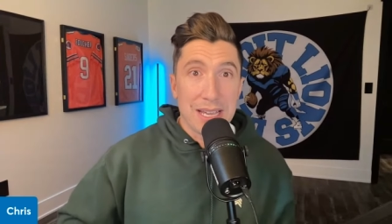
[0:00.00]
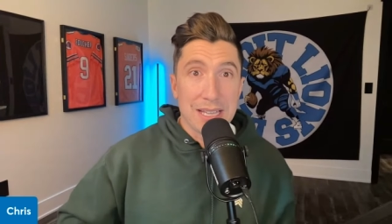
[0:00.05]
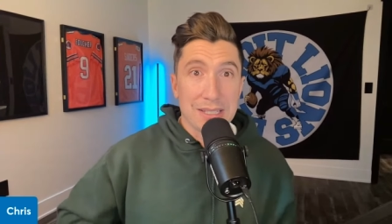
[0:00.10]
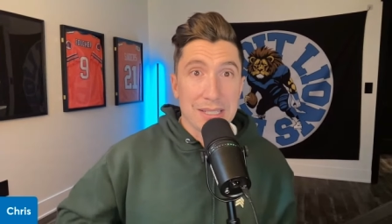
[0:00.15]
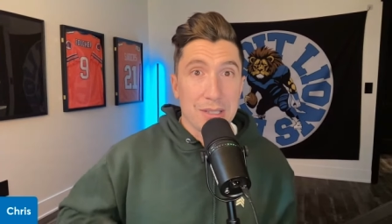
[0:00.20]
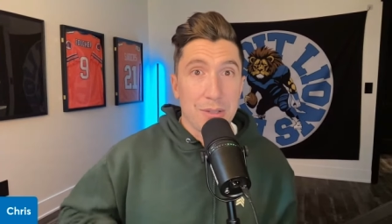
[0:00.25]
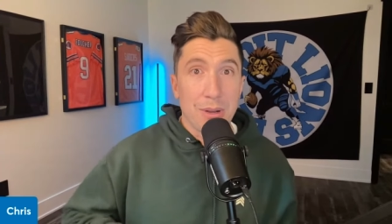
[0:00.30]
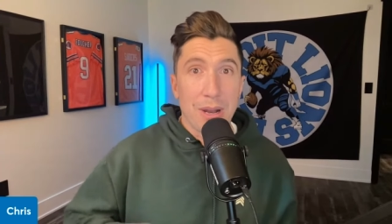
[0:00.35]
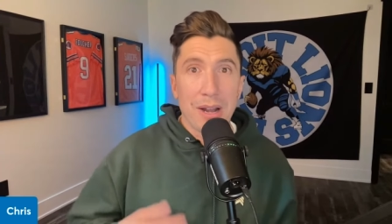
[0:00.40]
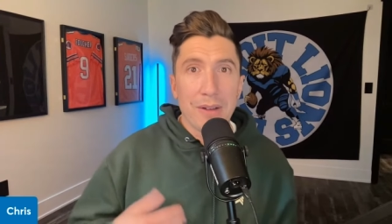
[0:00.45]
He's
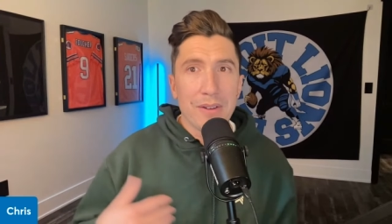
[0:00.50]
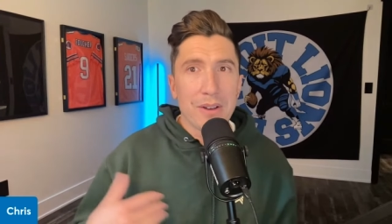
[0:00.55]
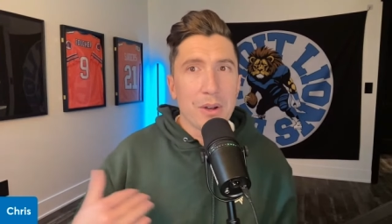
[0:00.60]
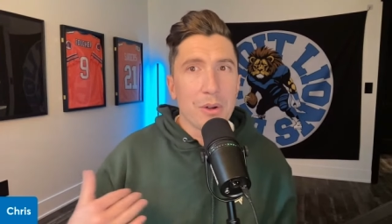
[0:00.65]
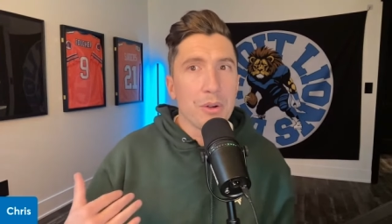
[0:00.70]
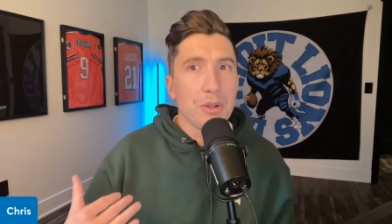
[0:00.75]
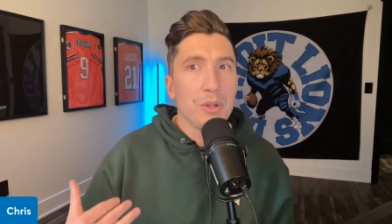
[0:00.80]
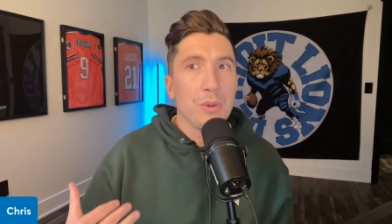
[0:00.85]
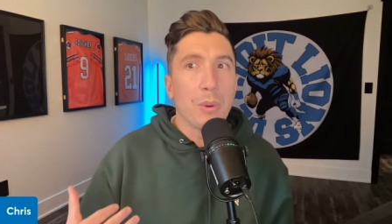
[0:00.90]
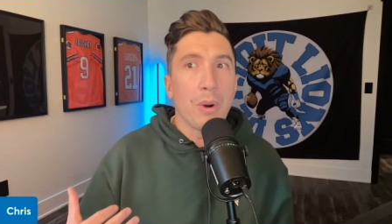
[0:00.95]
like, dude, I don't even know
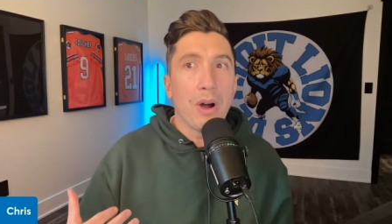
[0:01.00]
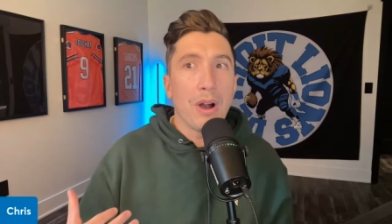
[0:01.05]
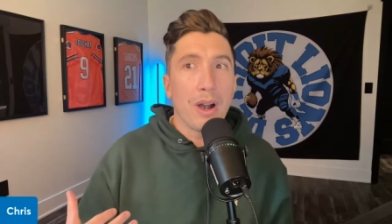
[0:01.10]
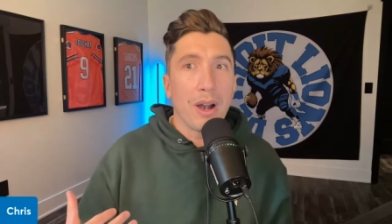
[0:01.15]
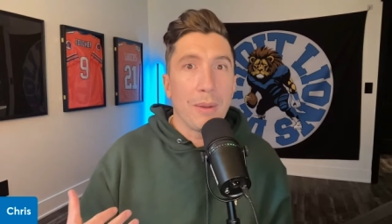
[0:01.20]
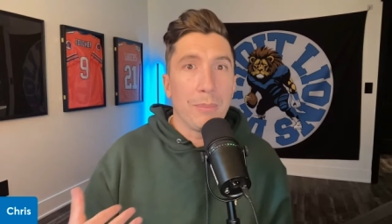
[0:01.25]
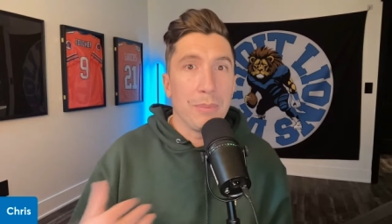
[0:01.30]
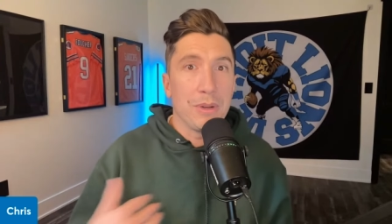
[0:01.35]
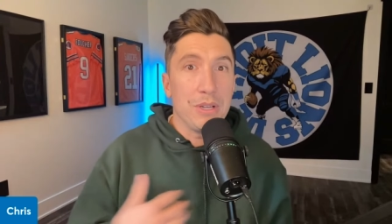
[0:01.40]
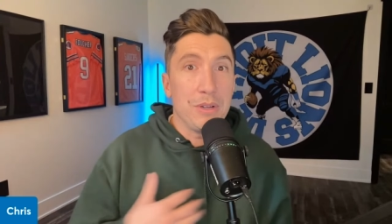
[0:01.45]
who you are,
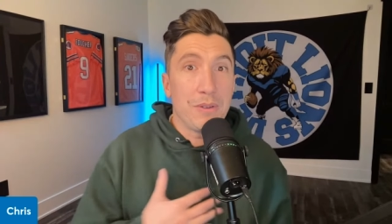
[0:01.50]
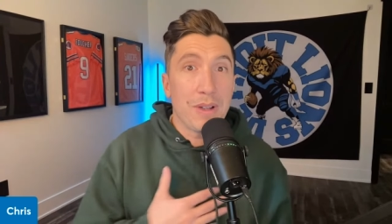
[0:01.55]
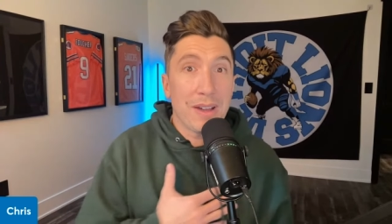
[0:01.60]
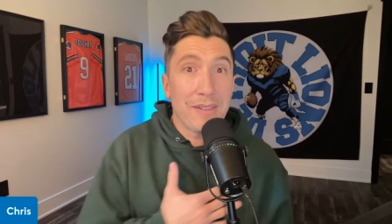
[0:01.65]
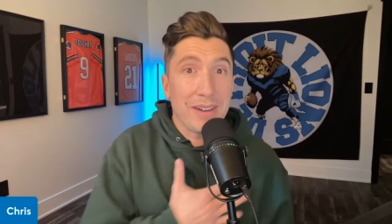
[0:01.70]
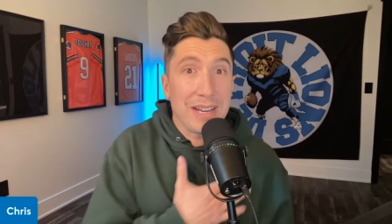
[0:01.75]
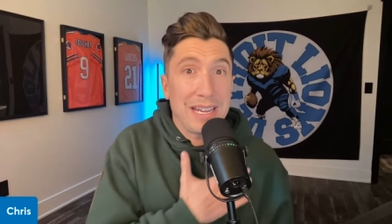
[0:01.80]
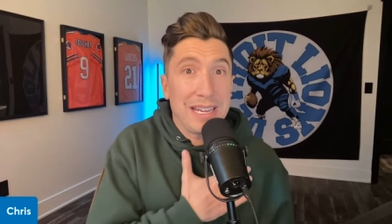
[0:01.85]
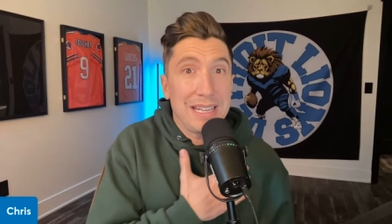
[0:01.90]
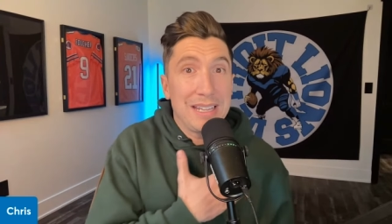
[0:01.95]
but you got
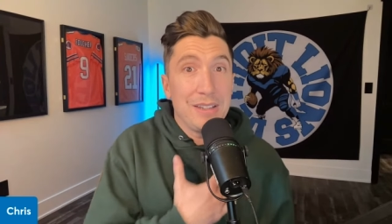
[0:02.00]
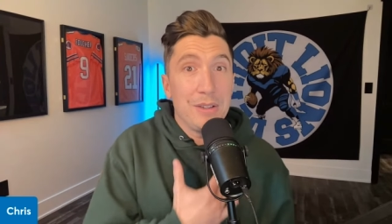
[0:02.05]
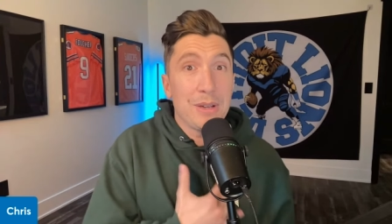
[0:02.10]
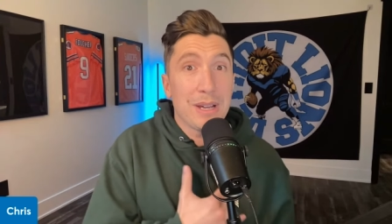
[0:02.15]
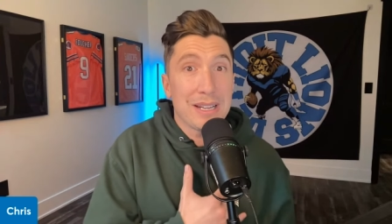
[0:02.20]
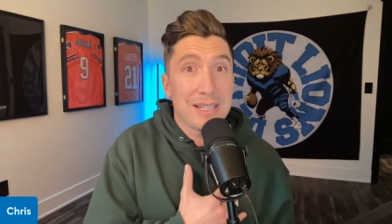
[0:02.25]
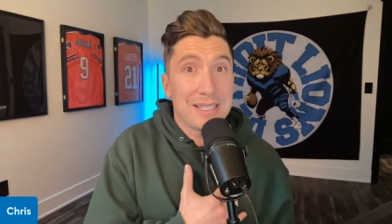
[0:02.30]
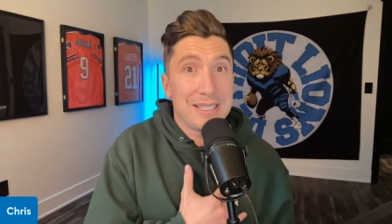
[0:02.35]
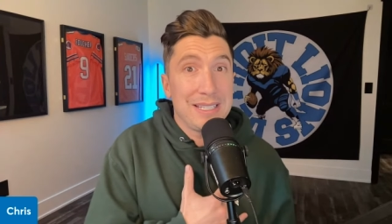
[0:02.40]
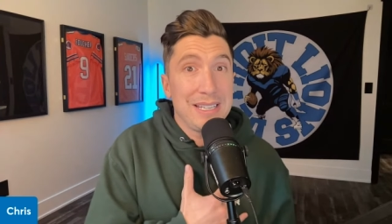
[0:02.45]
a, you
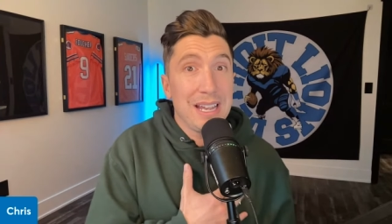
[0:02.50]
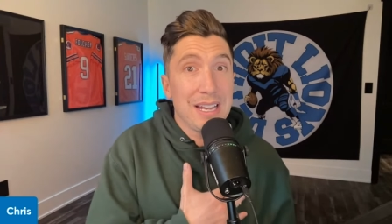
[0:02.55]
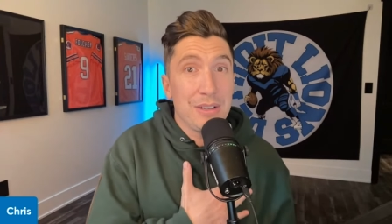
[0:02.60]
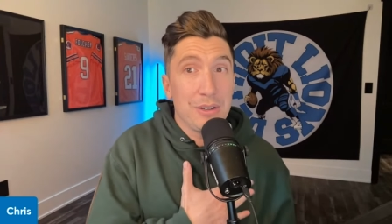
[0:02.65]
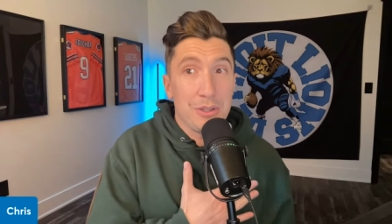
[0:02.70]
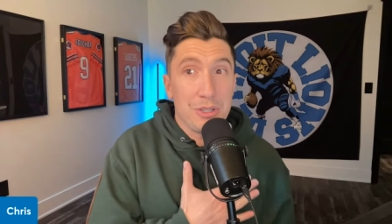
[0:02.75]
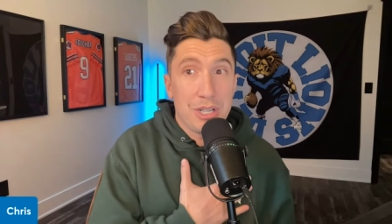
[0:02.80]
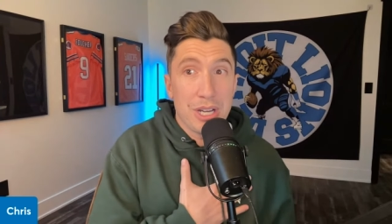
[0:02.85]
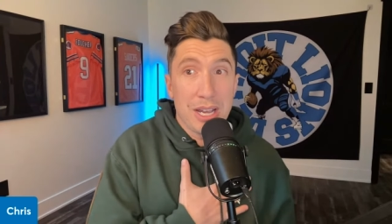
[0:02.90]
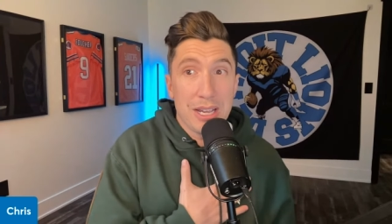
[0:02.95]
got a C on
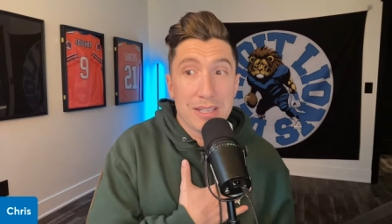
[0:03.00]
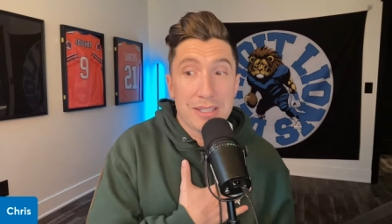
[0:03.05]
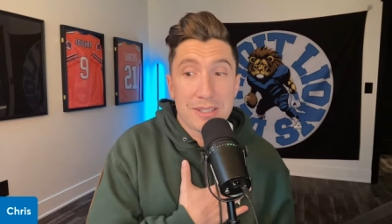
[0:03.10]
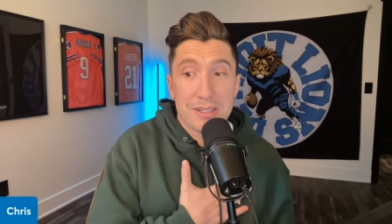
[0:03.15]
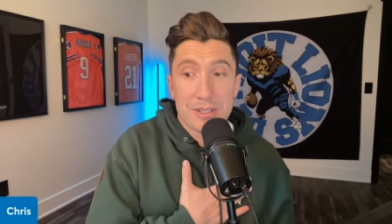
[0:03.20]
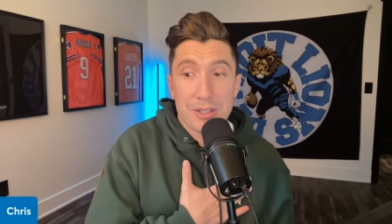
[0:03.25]
your chest.